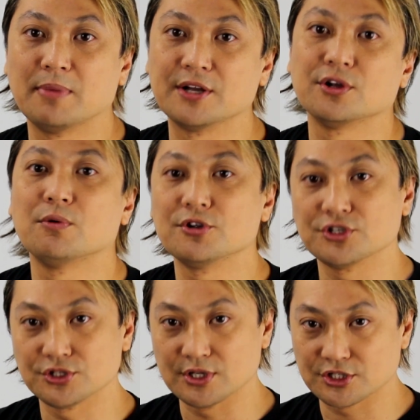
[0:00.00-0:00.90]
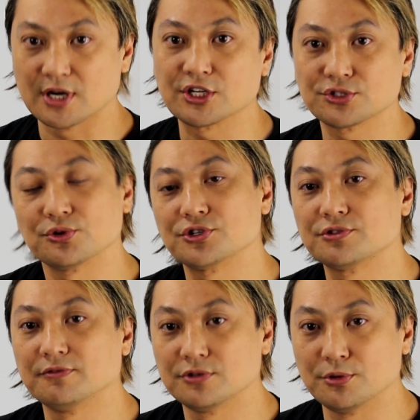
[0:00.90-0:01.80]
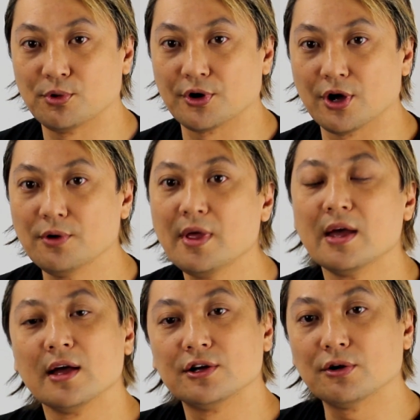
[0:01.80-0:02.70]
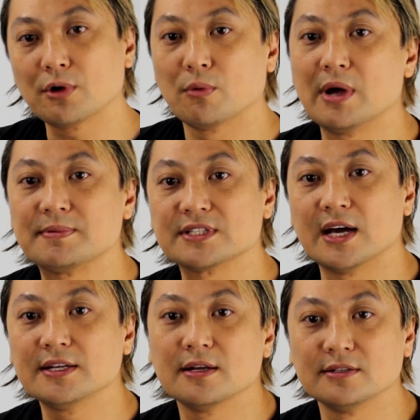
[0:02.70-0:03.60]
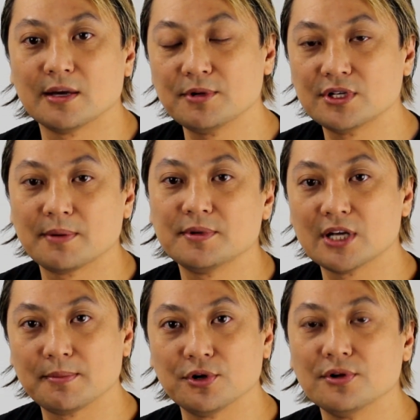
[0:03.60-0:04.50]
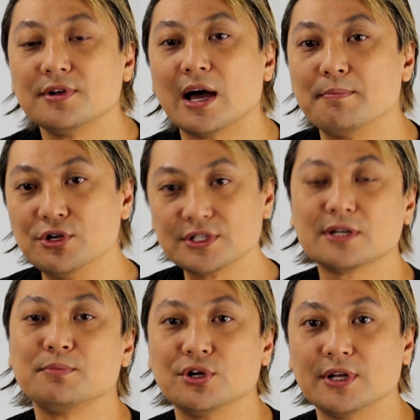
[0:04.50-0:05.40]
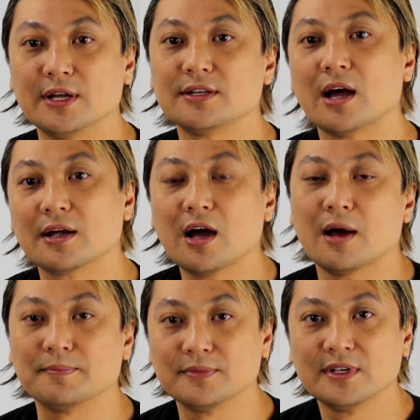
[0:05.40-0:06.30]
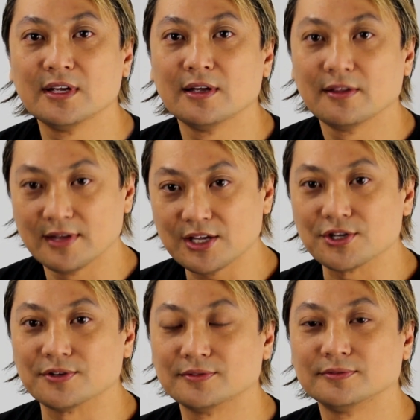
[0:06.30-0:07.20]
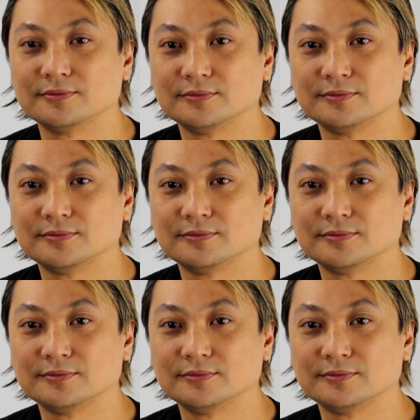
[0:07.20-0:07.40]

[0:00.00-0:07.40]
bundle, which is a Sonic Source 2.0, go to our website, www.musiccomputing.com. Thank you.